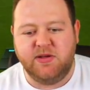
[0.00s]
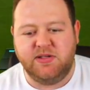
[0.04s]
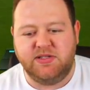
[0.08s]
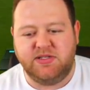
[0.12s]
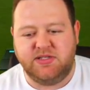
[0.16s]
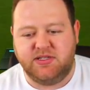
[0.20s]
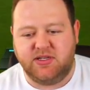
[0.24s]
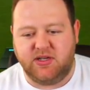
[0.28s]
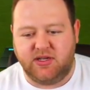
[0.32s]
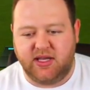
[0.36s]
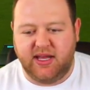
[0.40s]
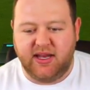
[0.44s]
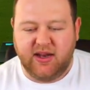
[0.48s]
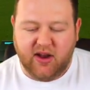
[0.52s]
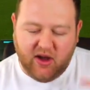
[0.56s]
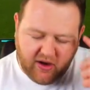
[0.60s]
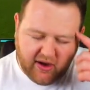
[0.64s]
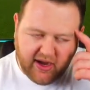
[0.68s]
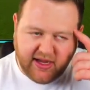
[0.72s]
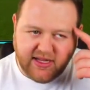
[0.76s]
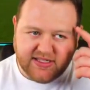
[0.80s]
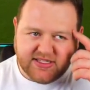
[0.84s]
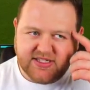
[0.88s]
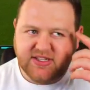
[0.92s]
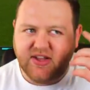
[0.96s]
was, in
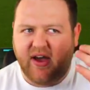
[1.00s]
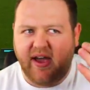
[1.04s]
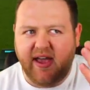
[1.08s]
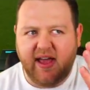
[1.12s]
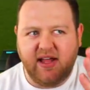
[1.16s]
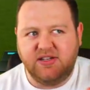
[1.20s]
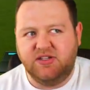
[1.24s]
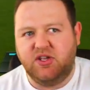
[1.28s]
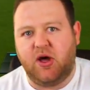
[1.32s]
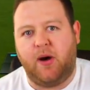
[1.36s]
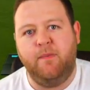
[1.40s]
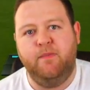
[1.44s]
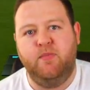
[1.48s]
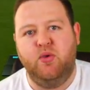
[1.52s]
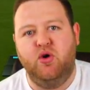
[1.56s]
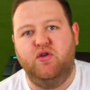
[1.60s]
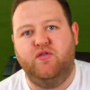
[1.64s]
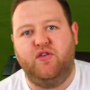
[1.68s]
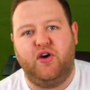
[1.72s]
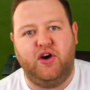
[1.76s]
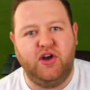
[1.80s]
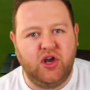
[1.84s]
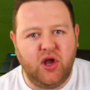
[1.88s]
hindsight, a dumb move.